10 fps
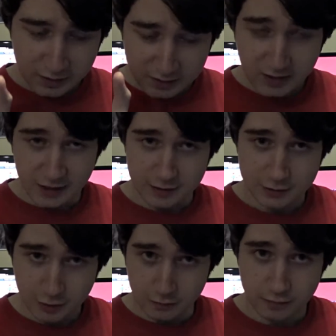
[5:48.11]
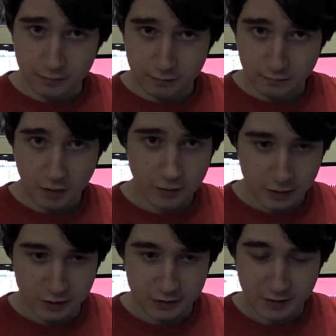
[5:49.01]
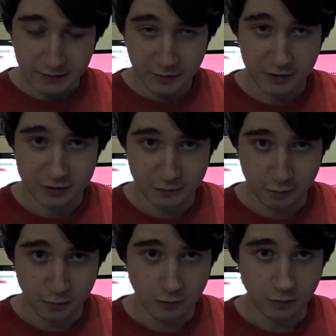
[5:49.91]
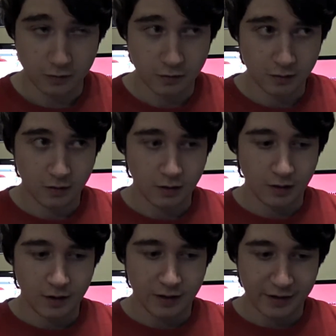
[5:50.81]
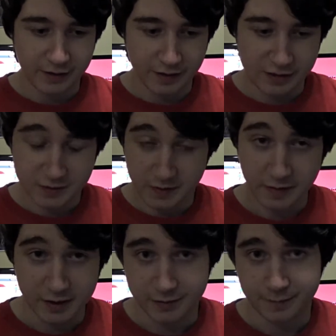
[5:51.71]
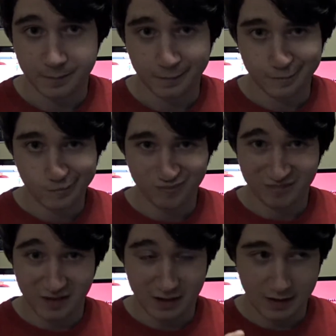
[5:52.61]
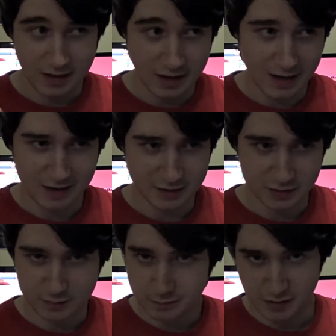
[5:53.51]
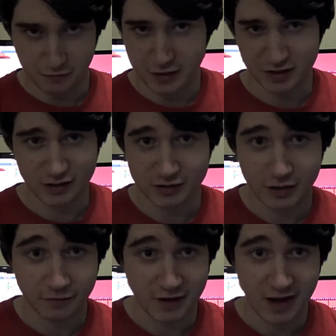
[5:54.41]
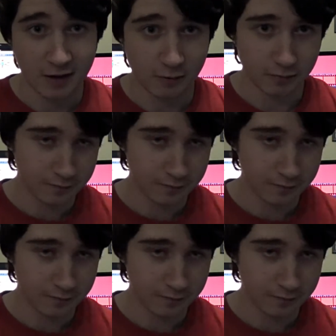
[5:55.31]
Yeah, so Captain America Civil War is going to be made, and it's being written and stuff now.